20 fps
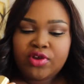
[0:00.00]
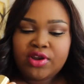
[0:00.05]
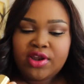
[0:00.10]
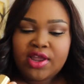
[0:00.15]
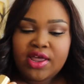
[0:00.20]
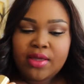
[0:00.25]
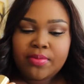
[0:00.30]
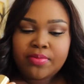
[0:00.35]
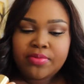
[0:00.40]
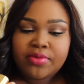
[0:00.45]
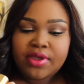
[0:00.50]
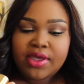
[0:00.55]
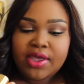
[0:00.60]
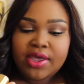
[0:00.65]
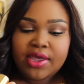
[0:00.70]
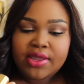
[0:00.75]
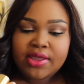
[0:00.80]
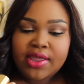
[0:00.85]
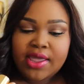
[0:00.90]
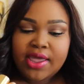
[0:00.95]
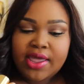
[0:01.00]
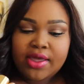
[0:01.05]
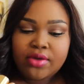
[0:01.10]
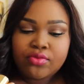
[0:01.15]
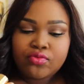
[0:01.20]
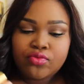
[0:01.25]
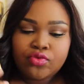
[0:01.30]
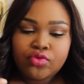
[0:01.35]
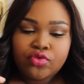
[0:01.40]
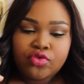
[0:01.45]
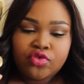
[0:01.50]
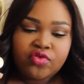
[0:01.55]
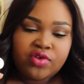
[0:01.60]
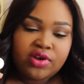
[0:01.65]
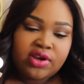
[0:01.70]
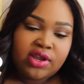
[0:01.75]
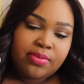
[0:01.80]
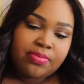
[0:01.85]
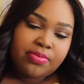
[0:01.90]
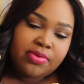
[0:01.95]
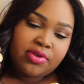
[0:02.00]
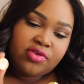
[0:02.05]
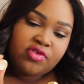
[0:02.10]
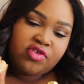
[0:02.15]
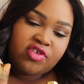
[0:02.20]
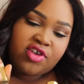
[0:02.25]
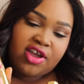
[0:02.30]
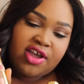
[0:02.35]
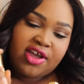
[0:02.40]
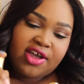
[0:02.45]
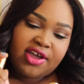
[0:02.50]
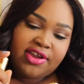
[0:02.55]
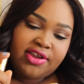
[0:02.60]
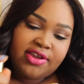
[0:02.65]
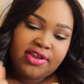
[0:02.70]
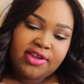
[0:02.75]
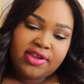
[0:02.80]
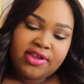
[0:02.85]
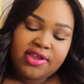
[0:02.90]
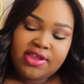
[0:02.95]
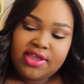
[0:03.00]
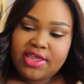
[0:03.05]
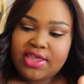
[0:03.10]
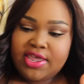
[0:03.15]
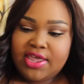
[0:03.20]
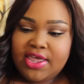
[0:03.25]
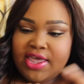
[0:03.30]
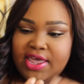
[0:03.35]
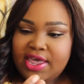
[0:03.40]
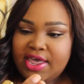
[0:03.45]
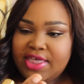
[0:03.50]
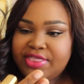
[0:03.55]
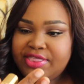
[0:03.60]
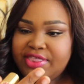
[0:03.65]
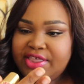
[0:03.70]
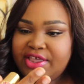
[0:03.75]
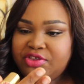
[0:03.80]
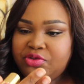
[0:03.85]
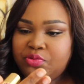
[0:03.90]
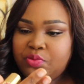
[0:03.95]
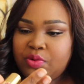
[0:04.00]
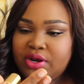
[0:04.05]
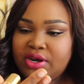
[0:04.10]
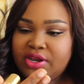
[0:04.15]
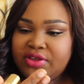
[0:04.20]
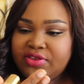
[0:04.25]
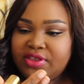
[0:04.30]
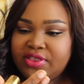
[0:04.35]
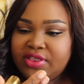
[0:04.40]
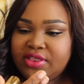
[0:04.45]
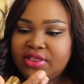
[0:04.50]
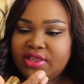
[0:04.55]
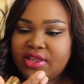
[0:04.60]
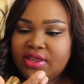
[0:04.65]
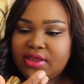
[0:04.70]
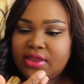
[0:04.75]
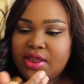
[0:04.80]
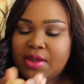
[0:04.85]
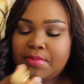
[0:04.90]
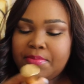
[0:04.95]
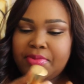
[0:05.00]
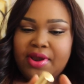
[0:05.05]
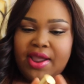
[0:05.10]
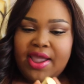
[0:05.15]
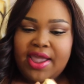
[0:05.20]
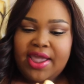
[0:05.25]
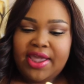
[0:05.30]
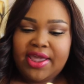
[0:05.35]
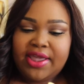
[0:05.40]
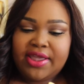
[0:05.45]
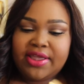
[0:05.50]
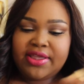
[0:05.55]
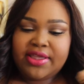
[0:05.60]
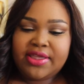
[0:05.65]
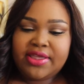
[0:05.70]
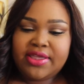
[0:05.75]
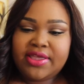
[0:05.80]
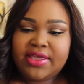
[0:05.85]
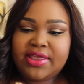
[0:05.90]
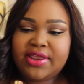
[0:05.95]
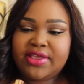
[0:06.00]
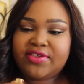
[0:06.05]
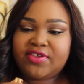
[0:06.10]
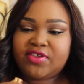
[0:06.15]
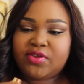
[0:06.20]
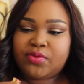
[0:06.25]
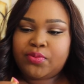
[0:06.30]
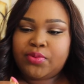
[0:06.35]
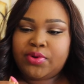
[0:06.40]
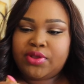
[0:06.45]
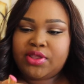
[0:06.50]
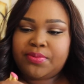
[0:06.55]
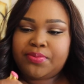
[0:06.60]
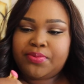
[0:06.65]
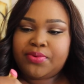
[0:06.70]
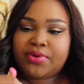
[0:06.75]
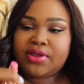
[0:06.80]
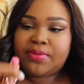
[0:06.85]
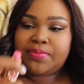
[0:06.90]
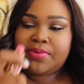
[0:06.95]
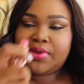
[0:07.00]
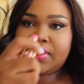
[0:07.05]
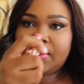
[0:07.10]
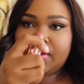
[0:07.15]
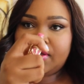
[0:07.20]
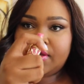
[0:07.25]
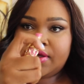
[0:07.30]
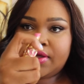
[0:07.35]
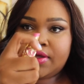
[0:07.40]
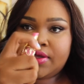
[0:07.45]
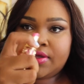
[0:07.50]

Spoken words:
Volupte and a Rouge Volupte Shine. And this one is in number 8. And it's this really pretty pink.